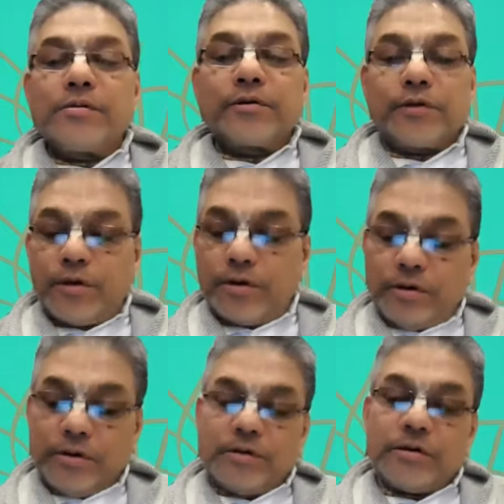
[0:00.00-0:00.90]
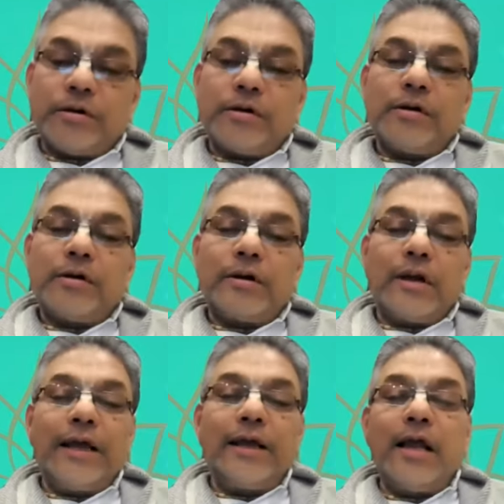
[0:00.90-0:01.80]
So,
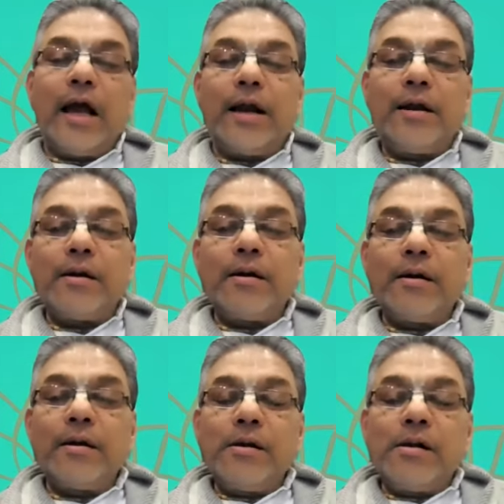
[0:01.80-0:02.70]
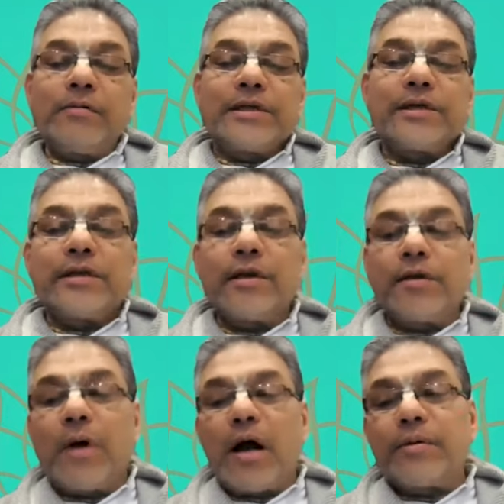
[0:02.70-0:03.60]
like that, when Chaitanya
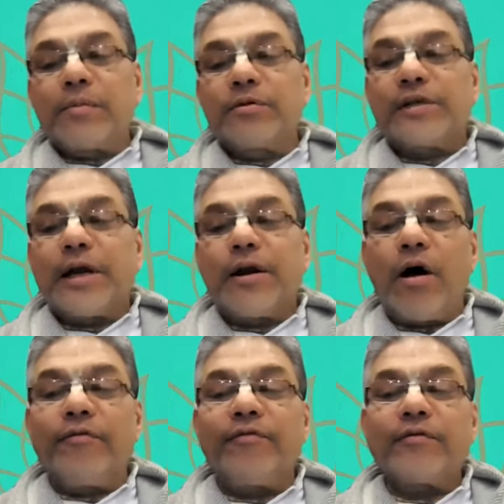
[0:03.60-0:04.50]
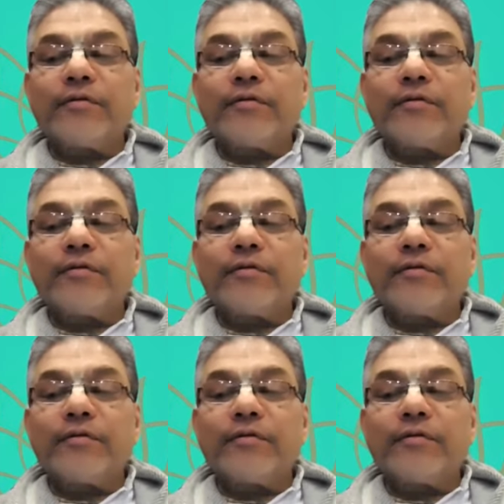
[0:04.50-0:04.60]
Mahaprabhu set off